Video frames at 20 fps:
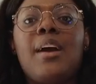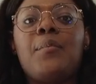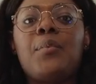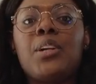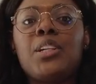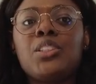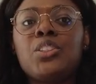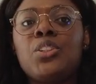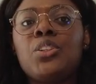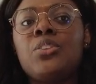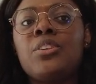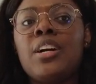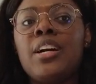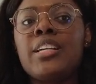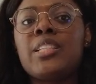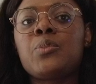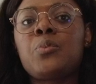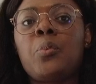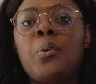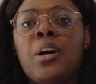I want to show you
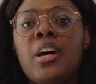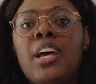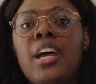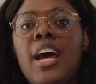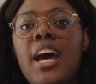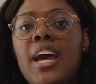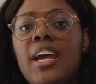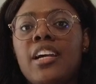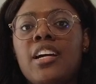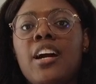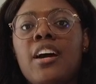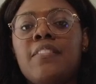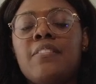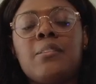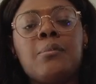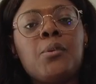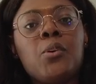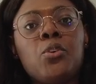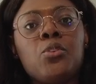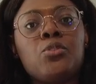guys what I got
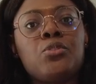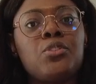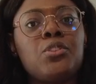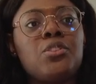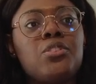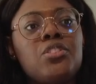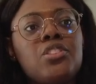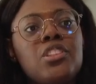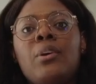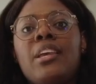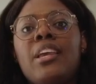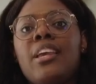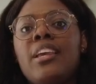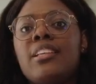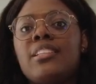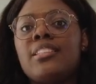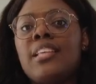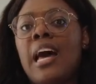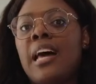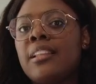from Whole Foods. We
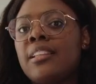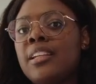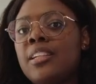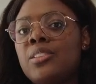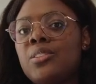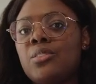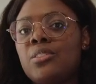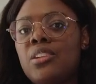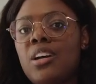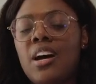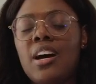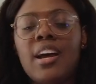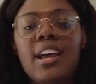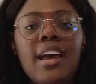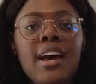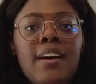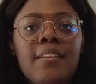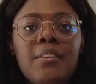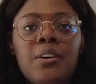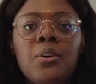sadly do not
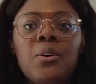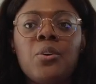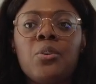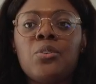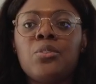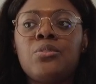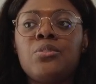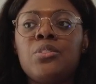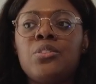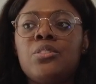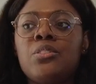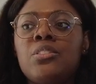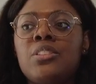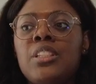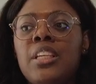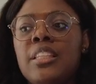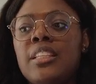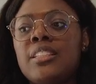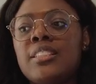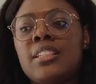have a Whole Foods
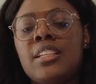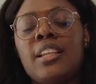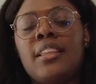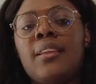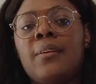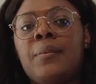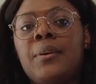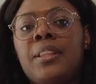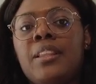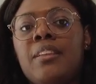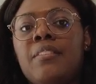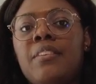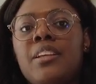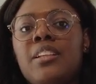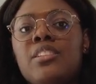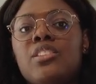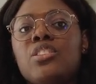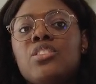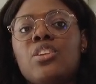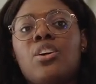in the city that we live
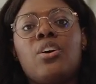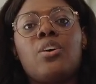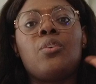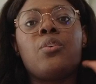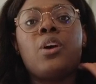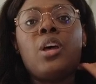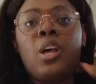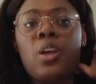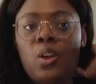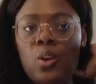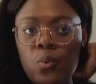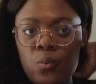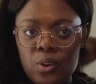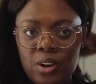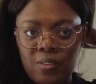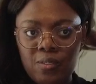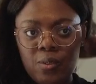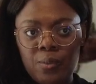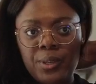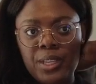in, so
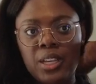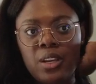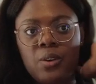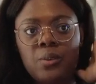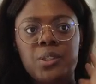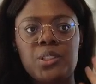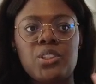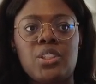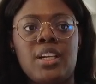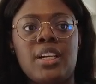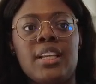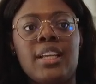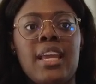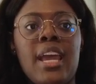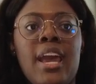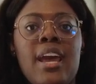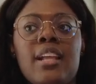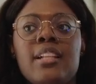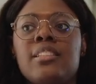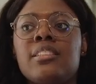whenever we go we try to
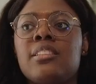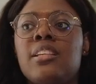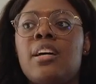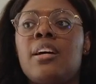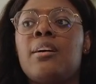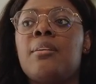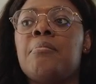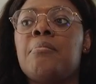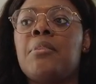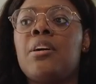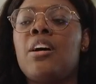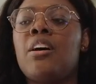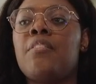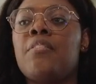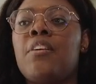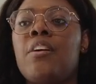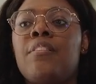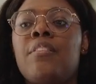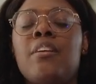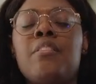get some of
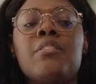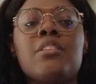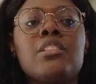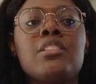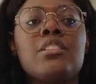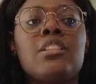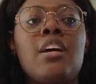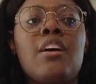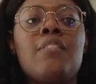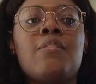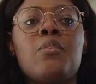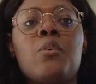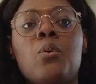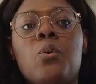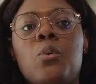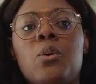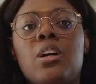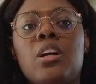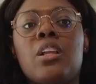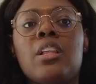our favorite stuff
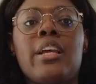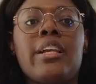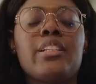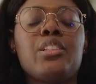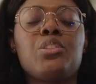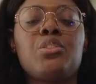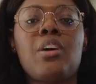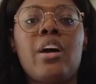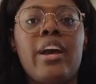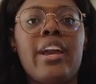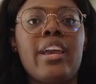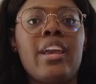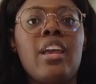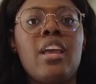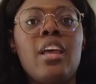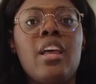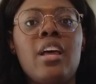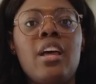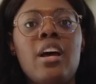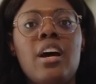or like try
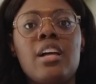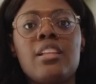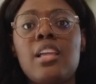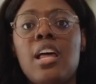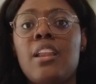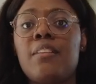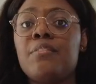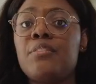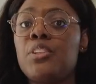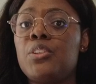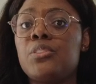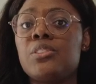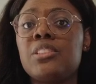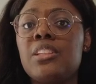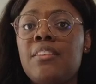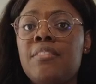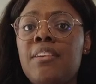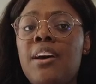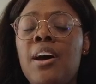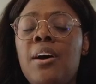a lot of new
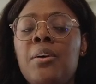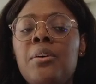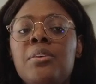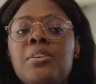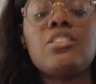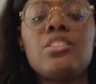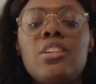stuff out.